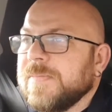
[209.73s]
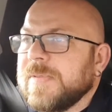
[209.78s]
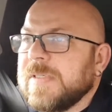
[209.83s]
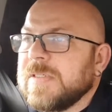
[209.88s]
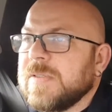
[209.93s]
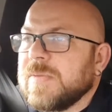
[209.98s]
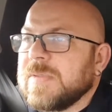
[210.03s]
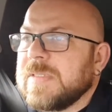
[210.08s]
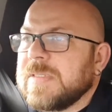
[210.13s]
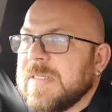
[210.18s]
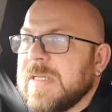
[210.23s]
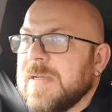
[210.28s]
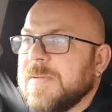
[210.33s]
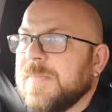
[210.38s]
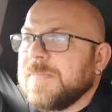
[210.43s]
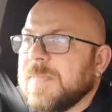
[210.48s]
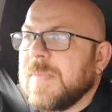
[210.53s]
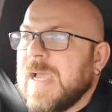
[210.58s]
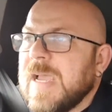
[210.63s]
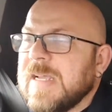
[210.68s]
this was
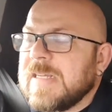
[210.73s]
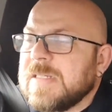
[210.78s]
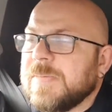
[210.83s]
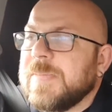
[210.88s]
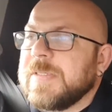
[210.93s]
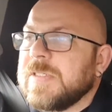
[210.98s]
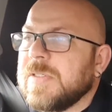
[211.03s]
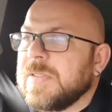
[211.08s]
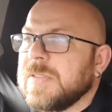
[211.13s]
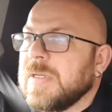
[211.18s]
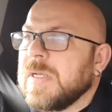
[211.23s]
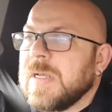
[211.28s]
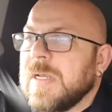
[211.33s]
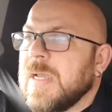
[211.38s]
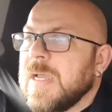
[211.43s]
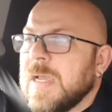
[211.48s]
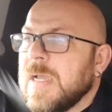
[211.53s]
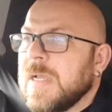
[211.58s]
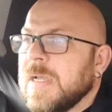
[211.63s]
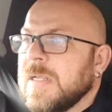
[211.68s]
had to be done.
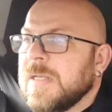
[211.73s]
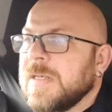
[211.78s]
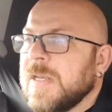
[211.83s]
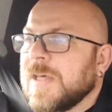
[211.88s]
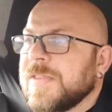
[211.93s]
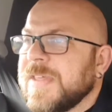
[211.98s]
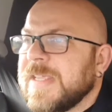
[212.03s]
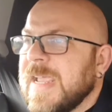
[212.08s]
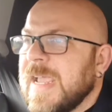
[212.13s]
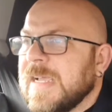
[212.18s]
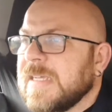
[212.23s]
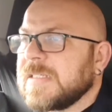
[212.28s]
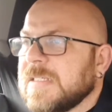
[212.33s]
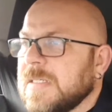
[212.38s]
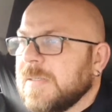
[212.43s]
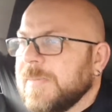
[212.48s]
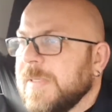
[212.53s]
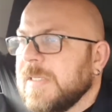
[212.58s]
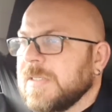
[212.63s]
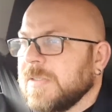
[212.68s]
Nothing has
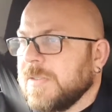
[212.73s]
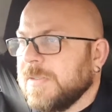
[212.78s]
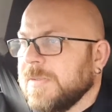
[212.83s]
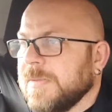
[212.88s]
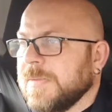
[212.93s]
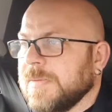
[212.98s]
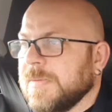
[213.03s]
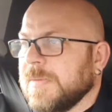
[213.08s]
to be done.